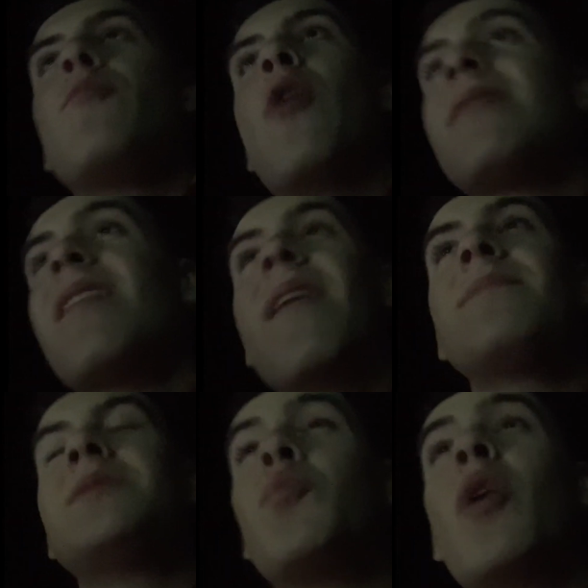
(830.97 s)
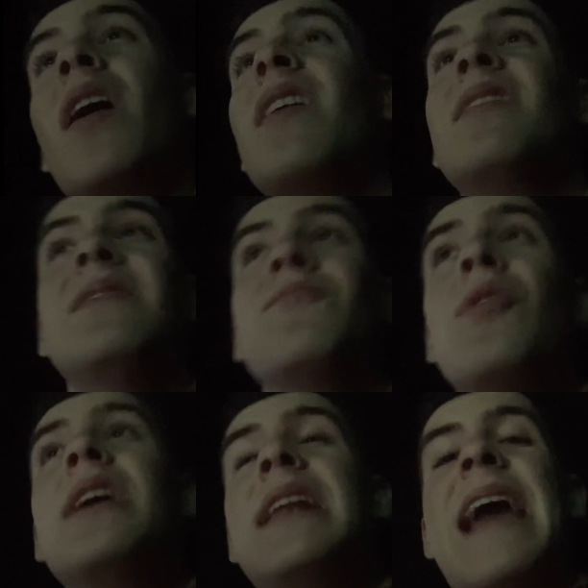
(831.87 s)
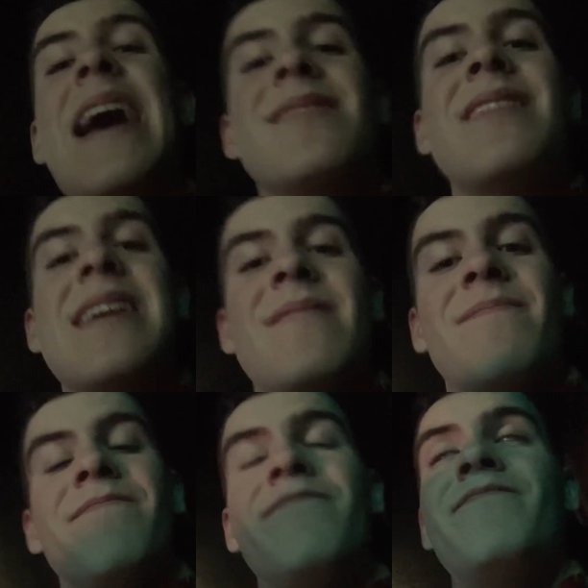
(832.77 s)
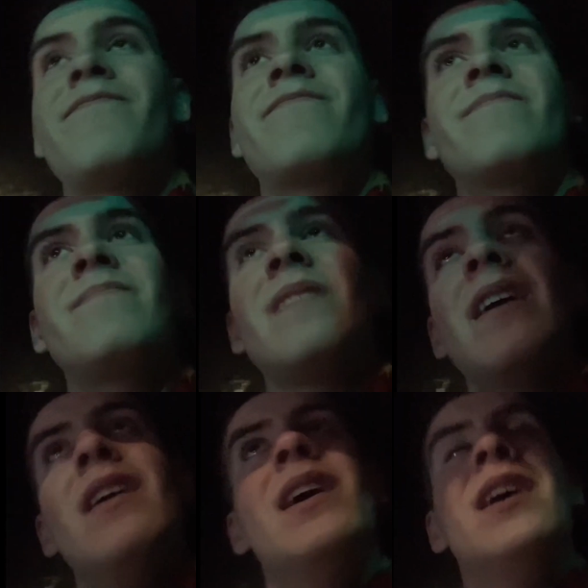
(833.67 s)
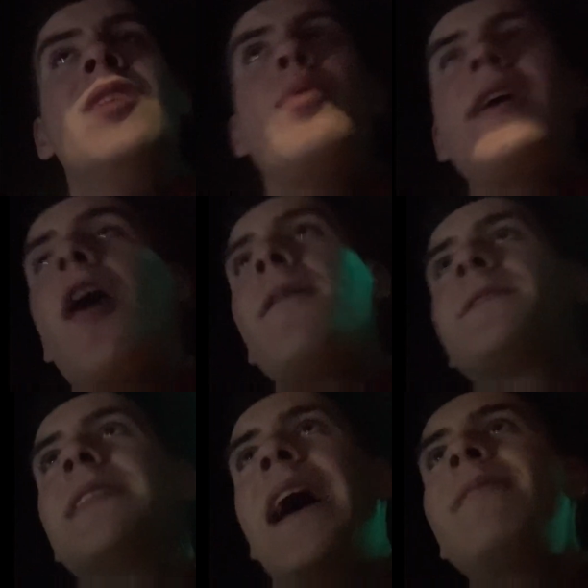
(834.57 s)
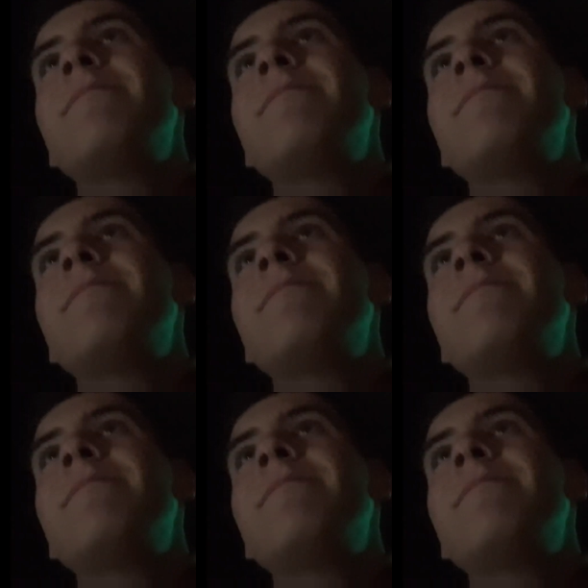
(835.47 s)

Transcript: where Southampton were really at sea. Week after that,